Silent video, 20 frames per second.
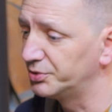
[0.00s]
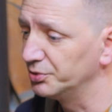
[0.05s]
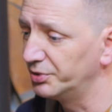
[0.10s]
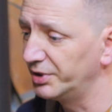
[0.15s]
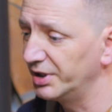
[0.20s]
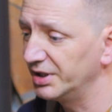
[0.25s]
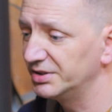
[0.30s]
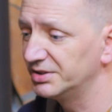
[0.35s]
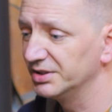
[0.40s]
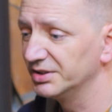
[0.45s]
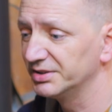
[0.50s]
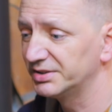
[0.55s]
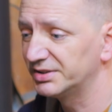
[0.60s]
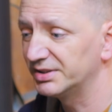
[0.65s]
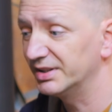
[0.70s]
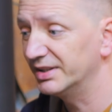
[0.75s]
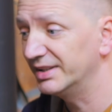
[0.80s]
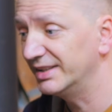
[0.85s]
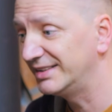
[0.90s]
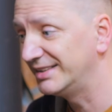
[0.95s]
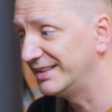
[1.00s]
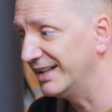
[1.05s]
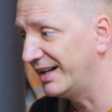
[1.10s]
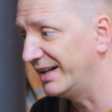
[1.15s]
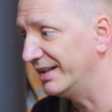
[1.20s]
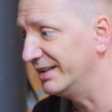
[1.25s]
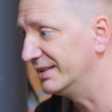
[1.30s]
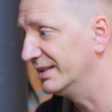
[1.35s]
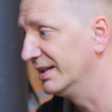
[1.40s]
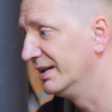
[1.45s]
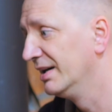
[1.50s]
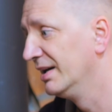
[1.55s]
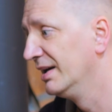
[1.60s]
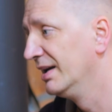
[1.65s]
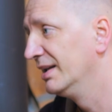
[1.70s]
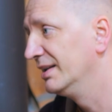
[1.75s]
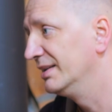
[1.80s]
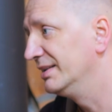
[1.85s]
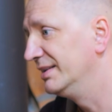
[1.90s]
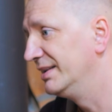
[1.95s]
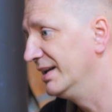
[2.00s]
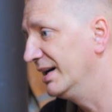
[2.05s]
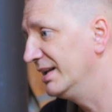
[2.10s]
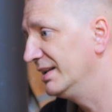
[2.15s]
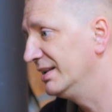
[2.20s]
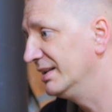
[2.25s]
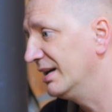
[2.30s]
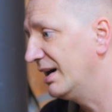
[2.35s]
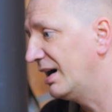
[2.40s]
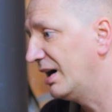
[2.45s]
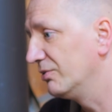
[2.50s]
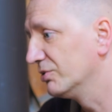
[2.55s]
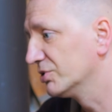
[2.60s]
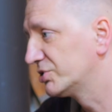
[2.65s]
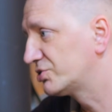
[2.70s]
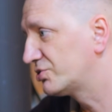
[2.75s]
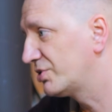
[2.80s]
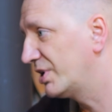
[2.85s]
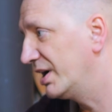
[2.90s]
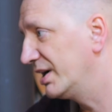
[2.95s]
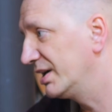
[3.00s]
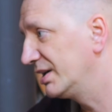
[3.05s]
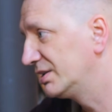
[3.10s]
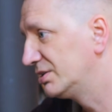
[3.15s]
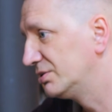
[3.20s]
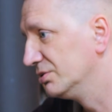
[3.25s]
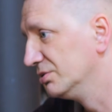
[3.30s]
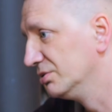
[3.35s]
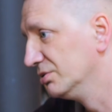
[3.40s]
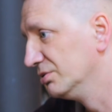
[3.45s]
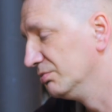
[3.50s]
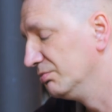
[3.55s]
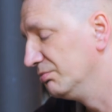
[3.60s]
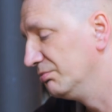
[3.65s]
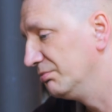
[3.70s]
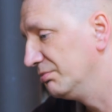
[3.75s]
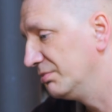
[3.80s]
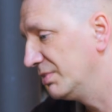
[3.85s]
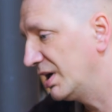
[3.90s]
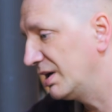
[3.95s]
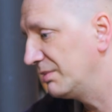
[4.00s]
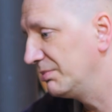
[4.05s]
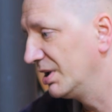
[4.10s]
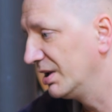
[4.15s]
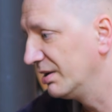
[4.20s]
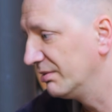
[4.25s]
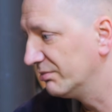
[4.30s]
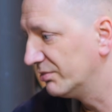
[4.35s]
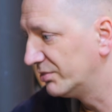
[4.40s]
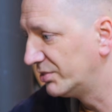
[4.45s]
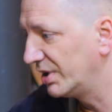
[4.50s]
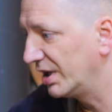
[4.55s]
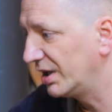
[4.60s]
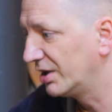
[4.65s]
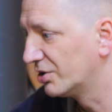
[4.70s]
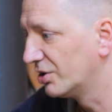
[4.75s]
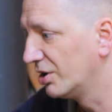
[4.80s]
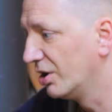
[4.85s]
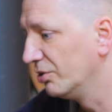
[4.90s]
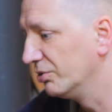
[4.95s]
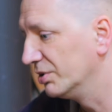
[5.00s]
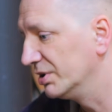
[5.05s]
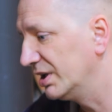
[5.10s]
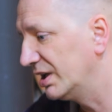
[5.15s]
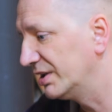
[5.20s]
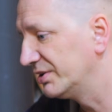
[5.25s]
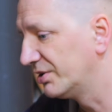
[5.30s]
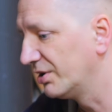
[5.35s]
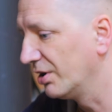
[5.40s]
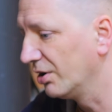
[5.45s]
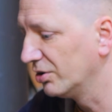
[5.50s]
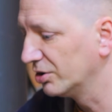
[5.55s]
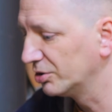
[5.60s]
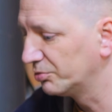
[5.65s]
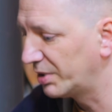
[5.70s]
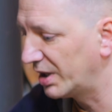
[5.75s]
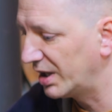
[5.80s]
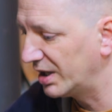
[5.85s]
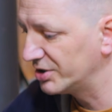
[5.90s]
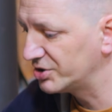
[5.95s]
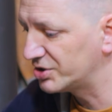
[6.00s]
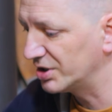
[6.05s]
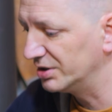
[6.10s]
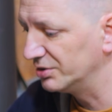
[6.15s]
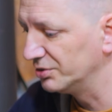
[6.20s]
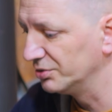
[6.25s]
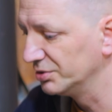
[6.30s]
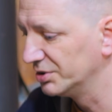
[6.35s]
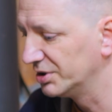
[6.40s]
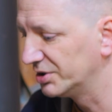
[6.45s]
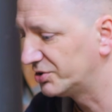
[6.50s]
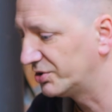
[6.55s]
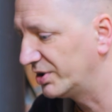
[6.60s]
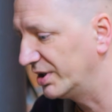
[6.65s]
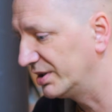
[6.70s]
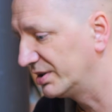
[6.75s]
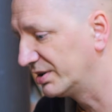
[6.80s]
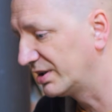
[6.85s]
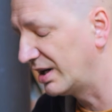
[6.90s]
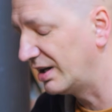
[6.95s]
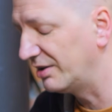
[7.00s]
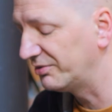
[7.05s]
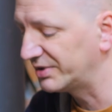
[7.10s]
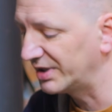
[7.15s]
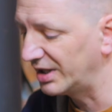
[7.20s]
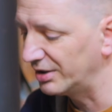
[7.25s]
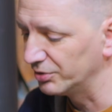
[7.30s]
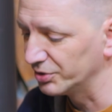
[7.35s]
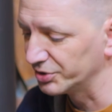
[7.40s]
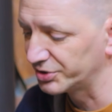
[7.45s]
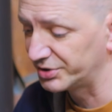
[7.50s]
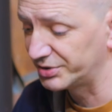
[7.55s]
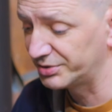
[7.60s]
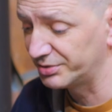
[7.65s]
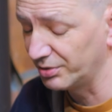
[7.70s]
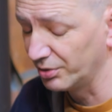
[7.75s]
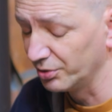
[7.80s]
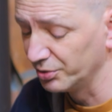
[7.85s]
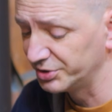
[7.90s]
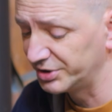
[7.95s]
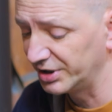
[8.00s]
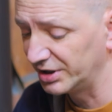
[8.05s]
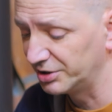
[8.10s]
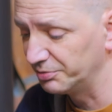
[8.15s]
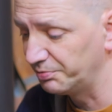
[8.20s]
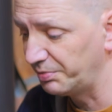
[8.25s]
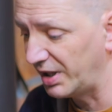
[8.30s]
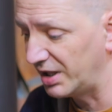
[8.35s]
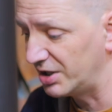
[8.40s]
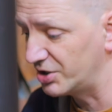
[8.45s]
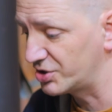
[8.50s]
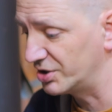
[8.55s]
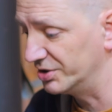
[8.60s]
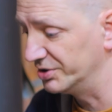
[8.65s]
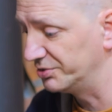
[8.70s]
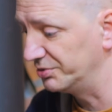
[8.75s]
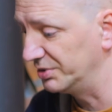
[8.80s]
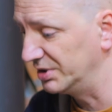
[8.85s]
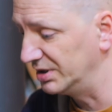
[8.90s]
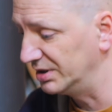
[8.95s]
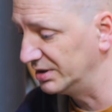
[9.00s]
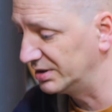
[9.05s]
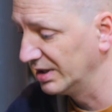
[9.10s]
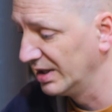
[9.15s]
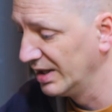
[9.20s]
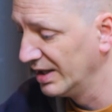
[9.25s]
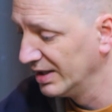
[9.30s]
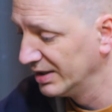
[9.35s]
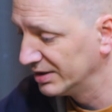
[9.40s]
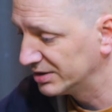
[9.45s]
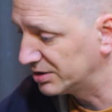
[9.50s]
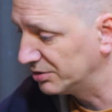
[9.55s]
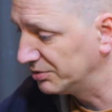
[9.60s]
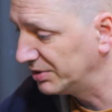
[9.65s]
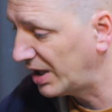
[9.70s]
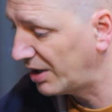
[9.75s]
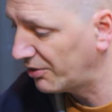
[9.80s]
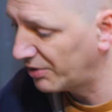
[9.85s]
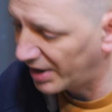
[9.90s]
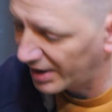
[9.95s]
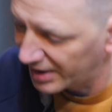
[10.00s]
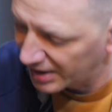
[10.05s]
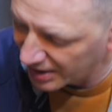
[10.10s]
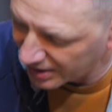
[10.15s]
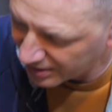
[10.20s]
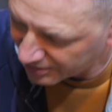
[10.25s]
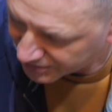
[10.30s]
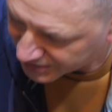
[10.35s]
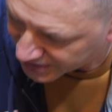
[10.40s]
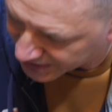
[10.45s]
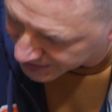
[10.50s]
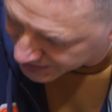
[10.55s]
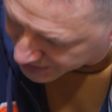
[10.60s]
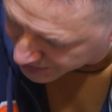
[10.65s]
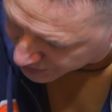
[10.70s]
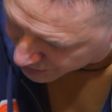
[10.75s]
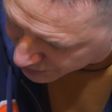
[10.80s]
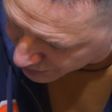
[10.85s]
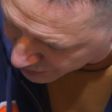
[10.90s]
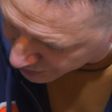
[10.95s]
two reasons. It died. Then I was trying to maybe regrow another long branch and do the thread graft. I was losing the patience with it. So now I have this